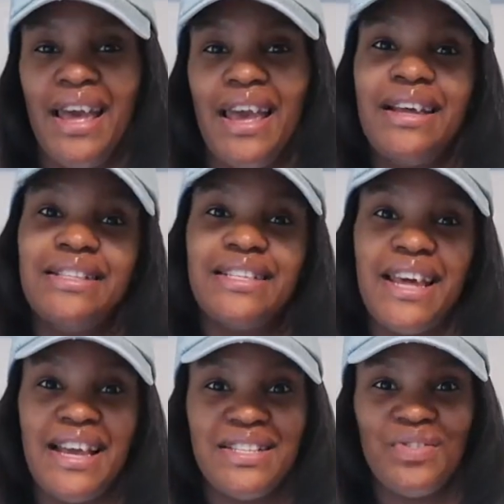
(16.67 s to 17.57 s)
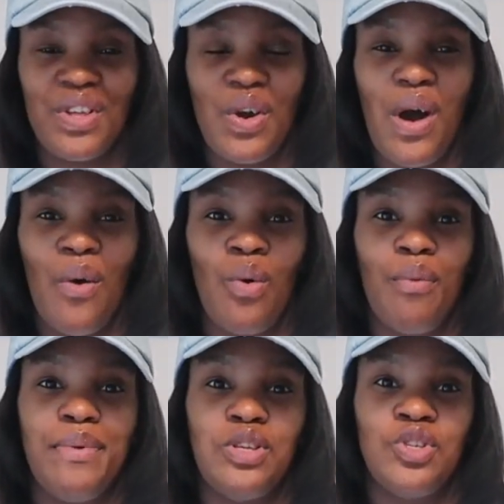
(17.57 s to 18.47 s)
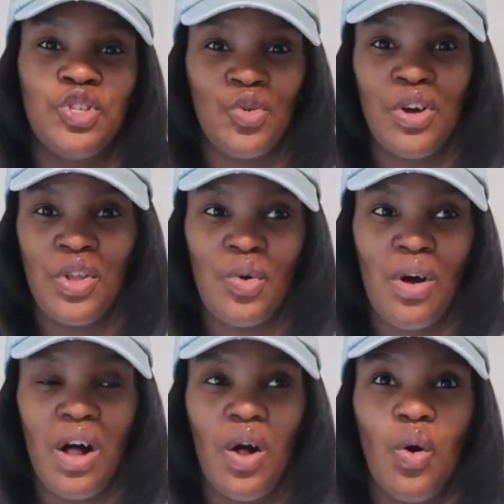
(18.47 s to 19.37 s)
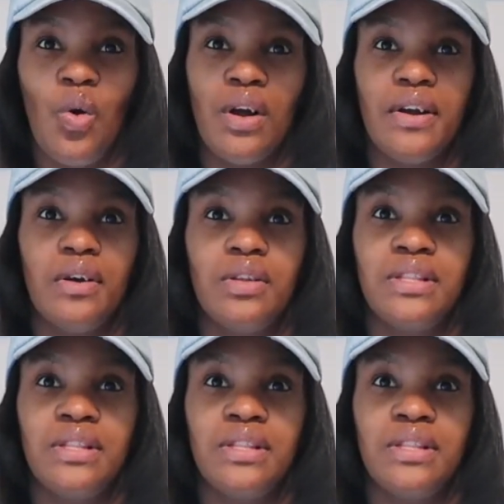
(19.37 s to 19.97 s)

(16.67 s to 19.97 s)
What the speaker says: In today's video I will be showing you all or